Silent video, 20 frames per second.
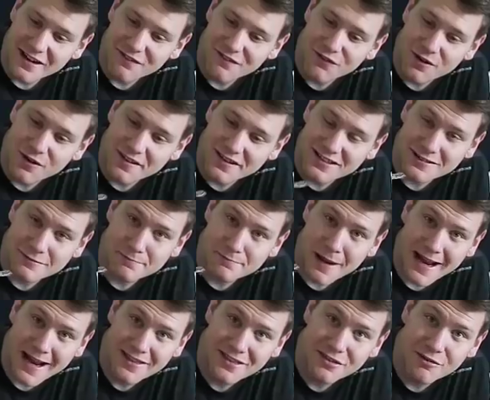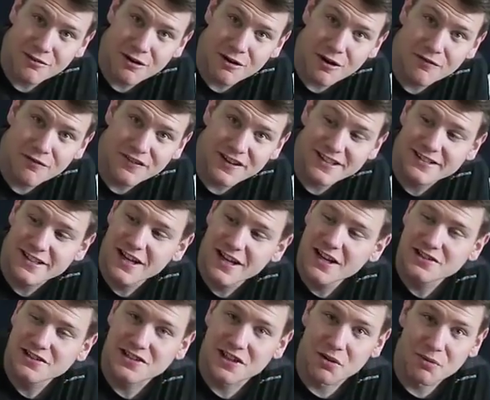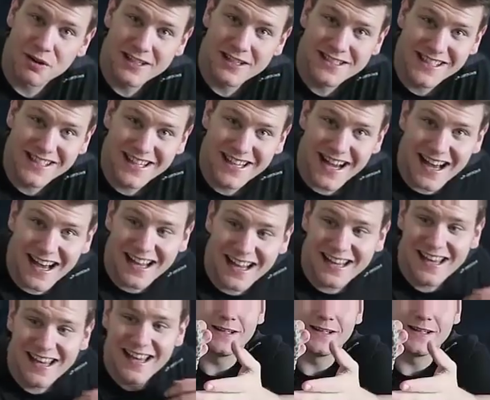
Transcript: therefore this is Pantherophis Slowinskii,